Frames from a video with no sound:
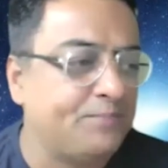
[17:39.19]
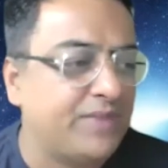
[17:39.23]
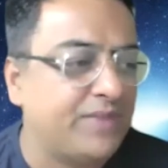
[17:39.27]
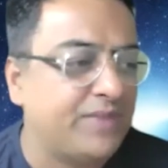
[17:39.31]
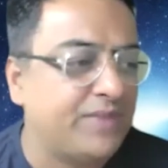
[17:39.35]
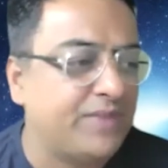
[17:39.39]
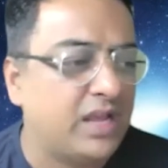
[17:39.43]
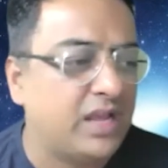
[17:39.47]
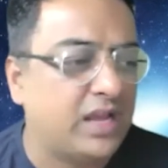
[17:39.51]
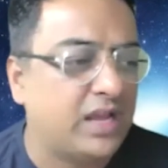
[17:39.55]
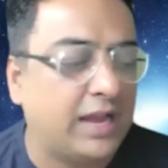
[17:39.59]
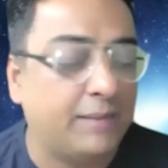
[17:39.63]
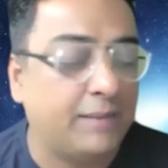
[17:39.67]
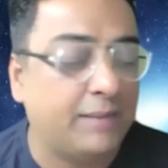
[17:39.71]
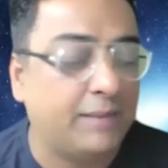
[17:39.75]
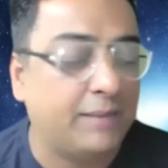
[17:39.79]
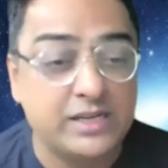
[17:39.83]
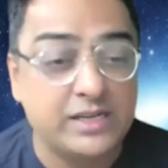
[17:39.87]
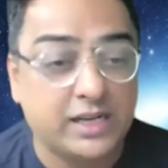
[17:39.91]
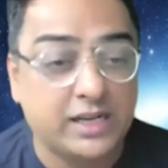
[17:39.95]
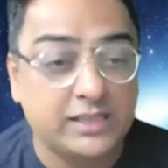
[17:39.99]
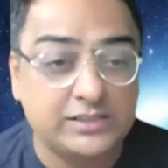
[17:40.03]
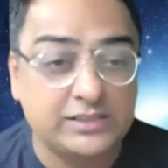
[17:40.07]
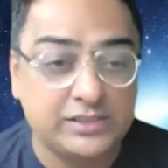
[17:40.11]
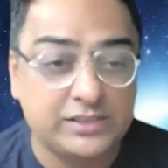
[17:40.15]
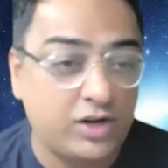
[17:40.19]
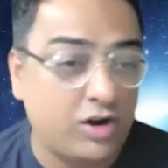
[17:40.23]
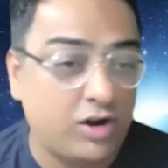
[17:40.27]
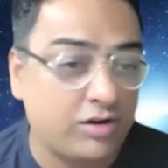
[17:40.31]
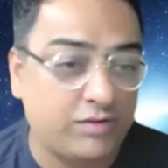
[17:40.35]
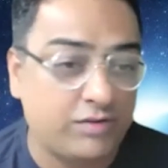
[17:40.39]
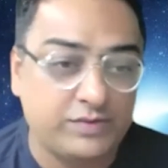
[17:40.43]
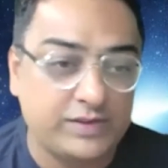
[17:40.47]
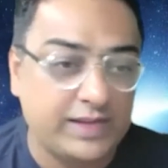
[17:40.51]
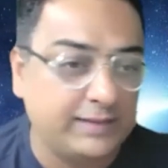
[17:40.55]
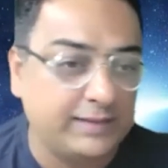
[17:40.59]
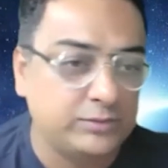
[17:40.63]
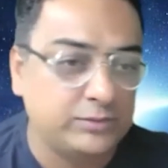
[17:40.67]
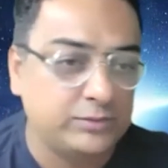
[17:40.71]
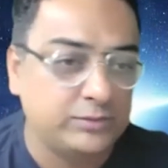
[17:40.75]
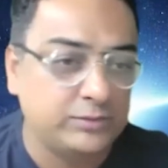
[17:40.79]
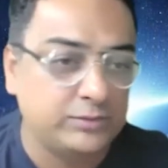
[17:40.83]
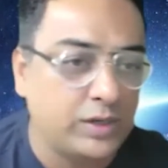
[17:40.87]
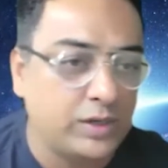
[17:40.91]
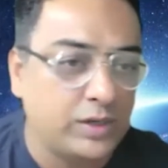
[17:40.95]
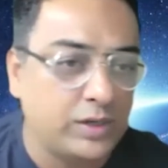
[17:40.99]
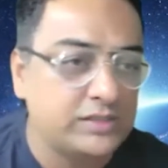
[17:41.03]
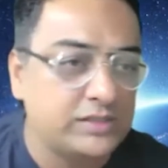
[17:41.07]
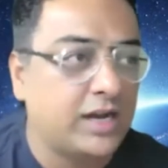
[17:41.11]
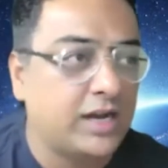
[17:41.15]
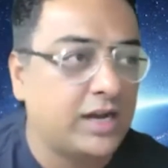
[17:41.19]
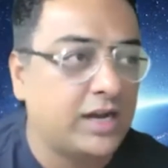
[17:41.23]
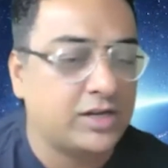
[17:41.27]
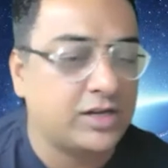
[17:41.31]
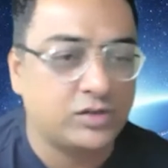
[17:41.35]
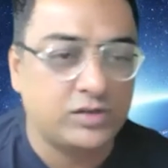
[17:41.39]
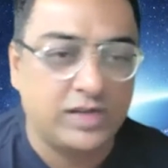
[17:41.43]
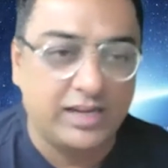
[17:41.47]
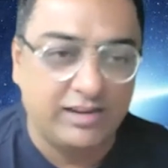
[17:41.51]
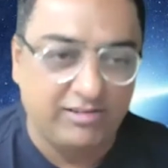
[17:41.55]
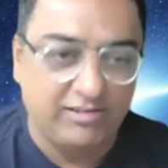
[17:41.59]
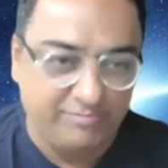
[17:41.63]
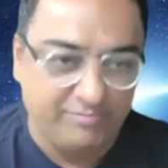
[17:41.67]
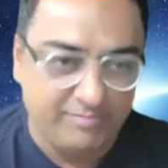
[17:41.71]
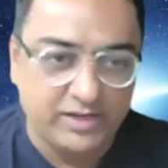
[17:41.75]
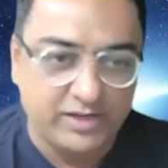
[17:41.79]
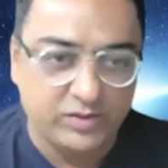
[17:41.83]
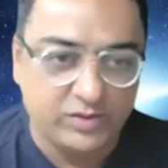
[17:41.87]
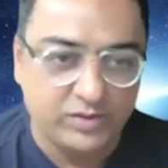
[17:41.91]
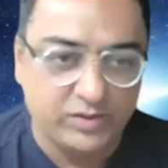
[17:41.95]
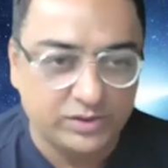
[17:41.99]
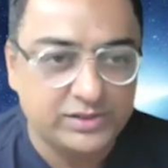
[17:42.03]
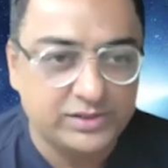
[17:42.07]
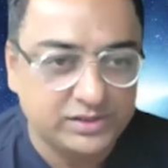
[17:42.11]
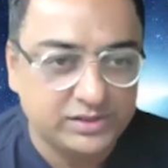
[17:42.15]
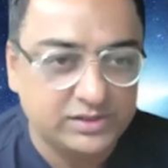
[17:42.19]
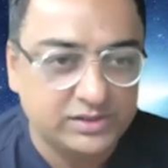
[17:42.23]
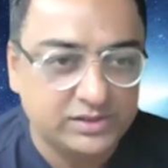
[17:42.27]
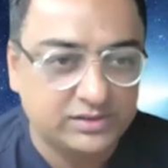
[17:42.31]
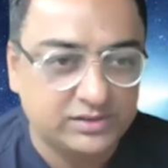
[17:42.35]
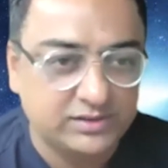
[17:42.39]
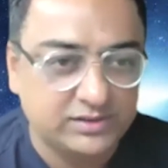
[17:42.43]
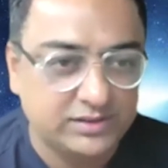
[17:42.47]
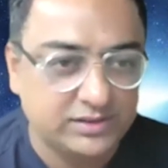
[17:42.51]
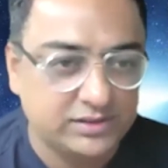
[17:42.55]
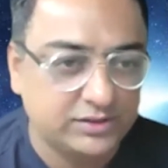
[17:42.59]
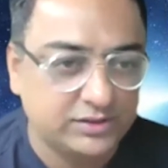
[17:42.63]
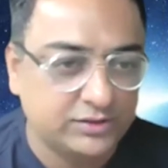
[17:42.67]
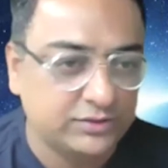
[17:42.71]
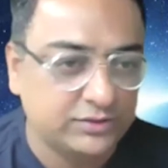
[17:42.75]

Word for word: I've been asked a lot of times, what is the R O I of metaverse, you know,